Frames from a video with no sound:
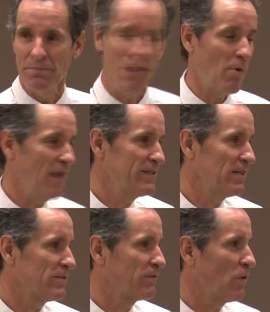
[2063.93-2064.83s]
My wife
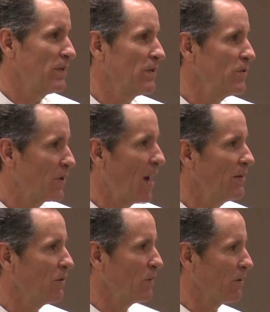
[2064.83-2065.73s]
tells them going to
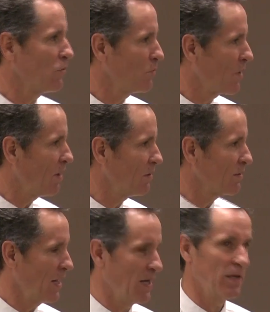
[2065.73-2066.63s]
Uganda with a group called
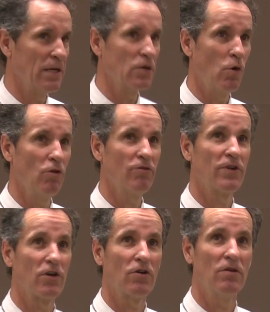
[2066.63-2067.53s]
Goals
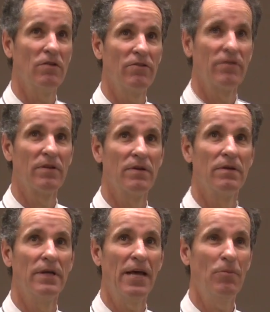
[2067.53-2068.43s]
for Girls,
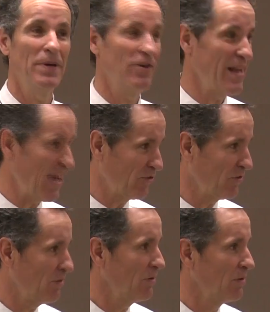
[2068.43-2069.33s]
Health
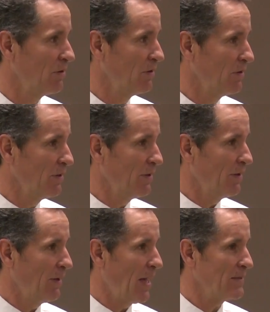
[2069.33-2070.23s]
International.
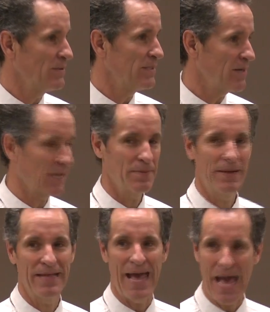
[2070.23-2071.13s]
And she talked
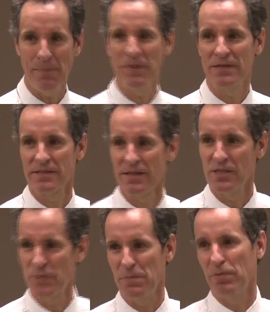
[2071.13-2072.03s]
about the happiness of
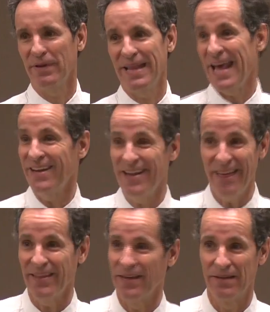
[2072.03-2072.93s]
these people, and they had none.